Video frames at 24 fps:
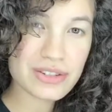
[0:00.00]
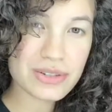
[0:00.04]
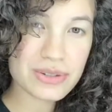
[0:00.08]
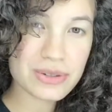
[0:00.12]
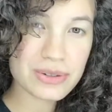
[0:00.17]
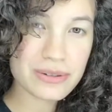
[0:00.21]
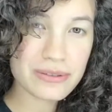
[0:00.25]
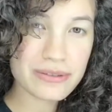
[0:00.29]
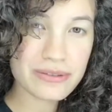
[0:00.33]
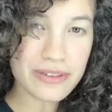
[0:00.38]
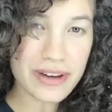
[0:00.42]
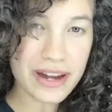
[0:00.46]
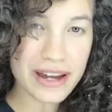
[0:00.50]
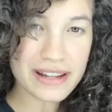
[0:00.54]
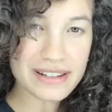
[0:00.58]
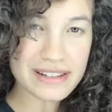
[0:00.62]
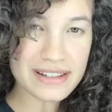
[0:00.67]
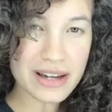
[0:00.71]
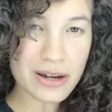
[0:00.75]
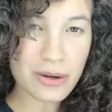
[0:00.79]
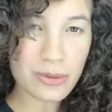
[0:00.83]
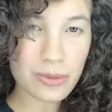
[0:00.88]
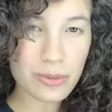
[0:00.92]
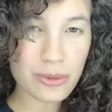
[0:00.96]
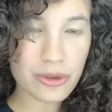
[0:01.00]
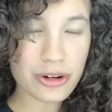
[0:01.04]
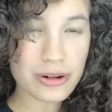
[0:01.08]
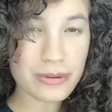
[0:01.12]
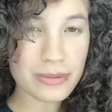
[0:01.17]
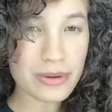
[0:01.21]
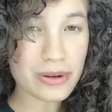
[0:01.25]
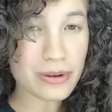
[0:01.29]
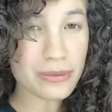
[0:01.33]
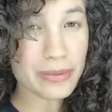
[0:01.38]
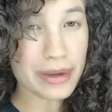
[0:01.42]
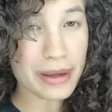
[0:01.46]
to find out more
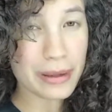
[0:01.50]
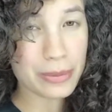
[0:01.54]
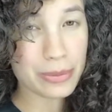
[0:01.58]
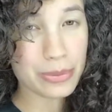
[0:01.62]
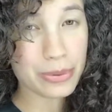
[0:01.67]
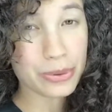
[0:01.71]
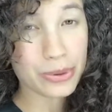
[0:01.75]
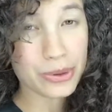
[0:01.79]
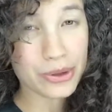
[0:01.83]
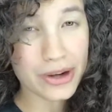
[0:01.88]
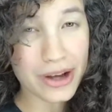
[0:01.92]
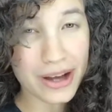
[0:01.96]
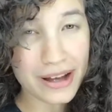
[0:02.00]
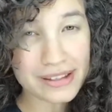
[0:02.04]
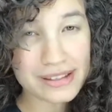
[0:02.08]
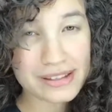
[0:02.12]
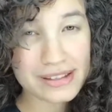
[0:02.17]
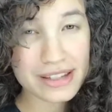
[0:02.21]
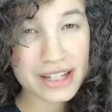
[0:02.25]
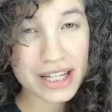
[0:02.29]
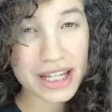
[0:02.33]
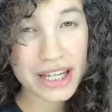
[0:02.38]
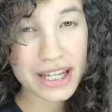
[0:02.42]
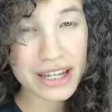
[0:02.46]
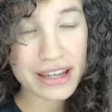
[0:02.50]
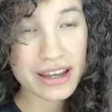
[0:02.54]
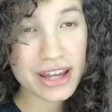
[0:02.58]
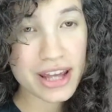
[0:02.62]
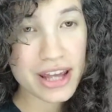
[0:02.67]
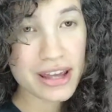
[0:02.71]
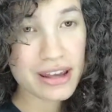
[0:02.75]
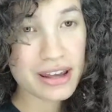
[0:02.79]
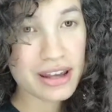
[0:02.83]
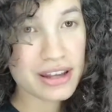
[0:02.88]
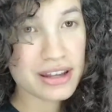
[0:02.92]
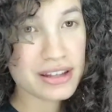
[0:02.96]
about my porosity
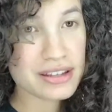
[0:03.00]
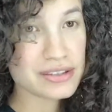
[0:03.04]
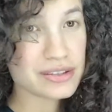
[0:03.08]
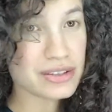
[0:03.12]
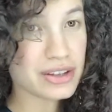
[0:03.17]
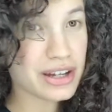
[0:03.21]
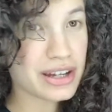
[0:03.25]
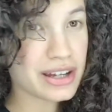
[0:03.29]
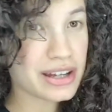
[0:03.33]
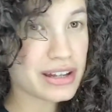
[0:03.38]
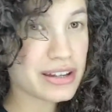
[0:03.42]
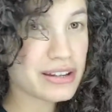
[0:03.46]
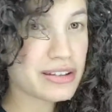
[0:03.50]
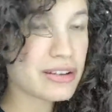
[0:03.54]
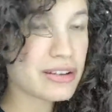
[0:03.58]
so I could